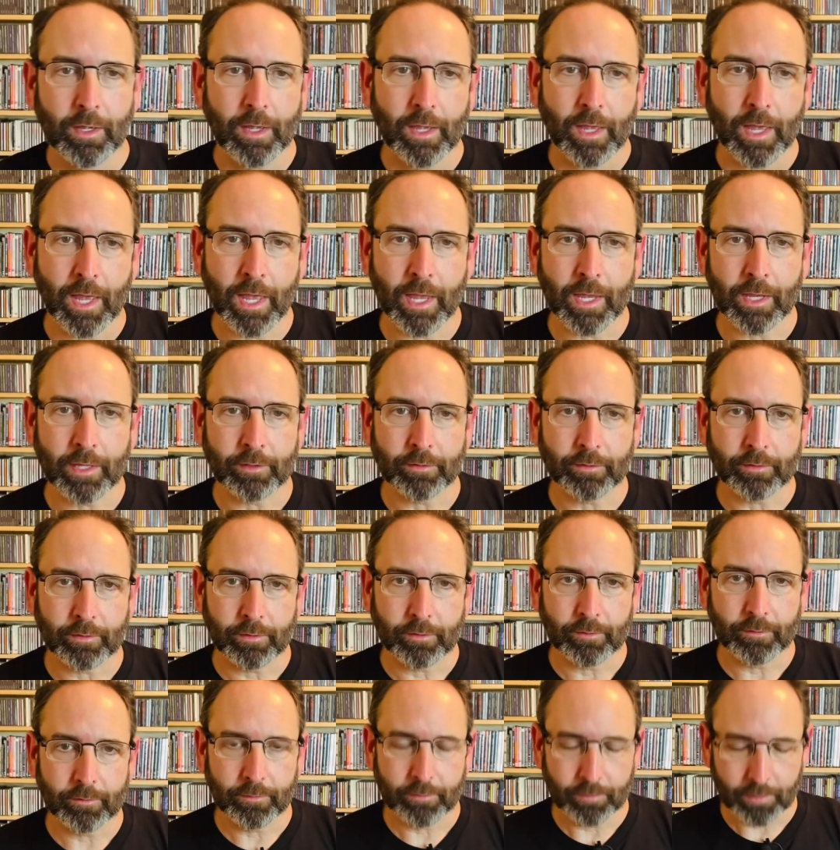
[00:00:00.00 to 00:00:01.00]
And
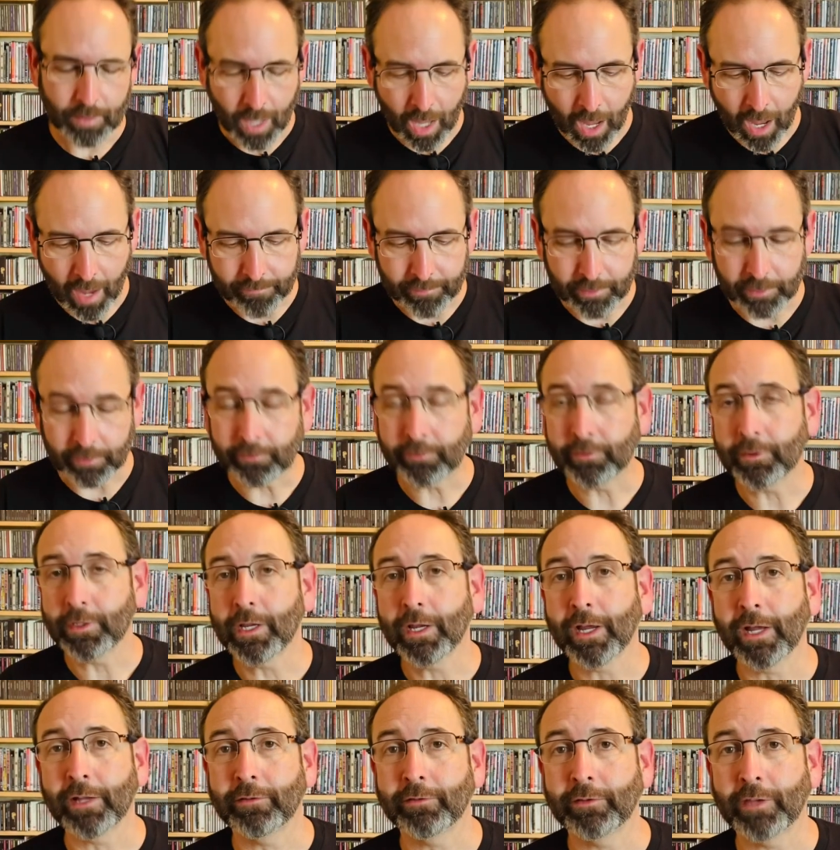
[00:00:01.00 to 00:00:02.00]
obviously you
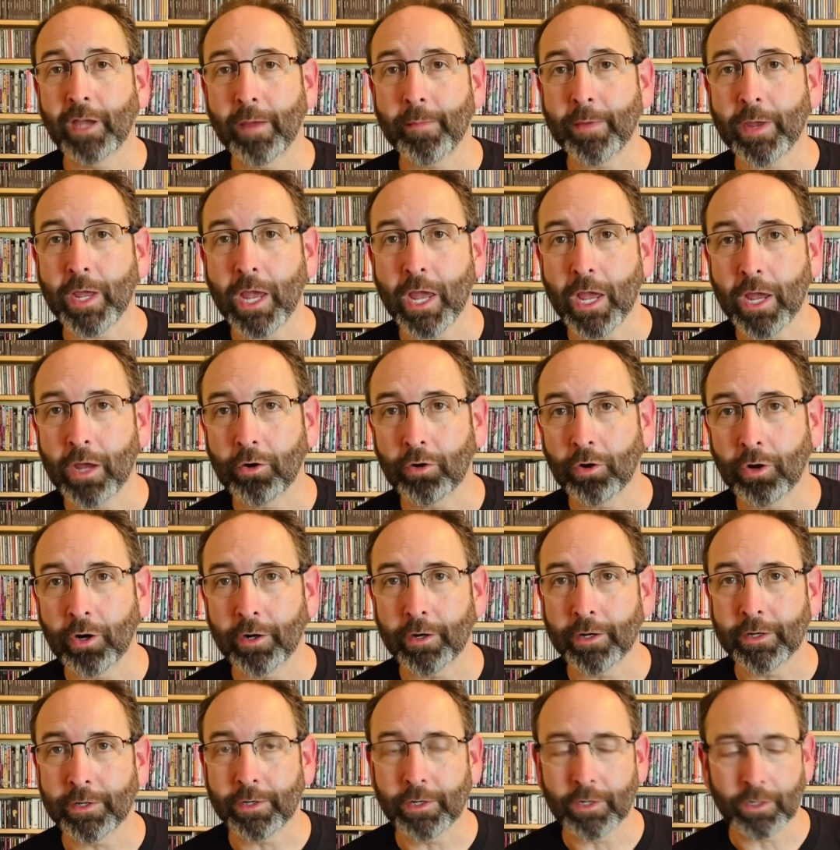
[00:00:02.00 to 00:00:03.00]
got Sammy Hagar
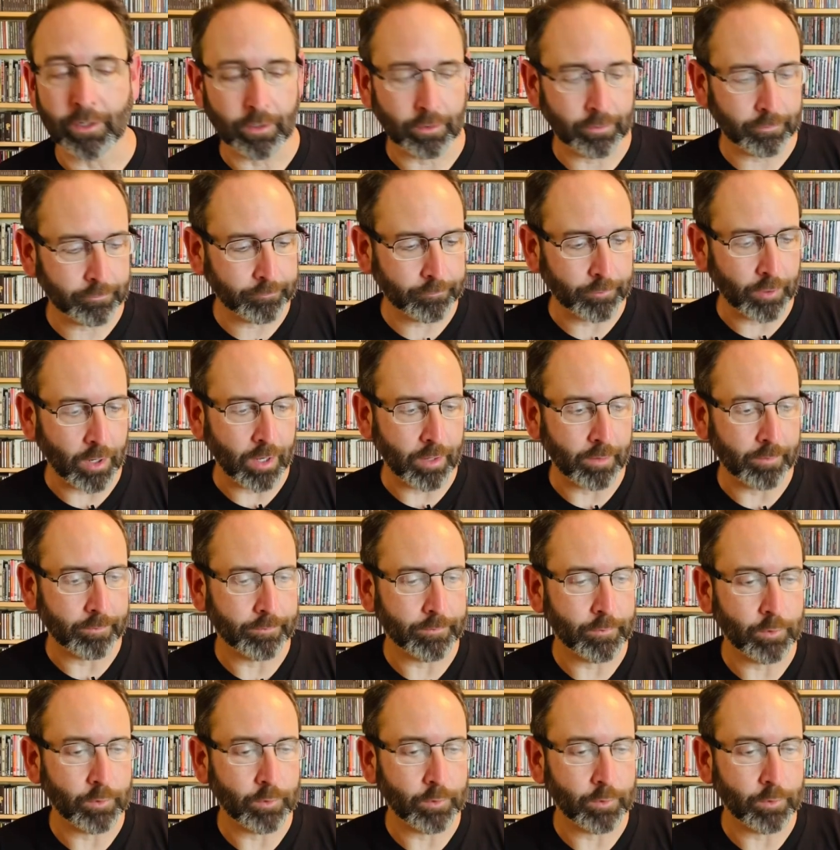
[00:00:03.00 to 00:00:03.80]
in here from,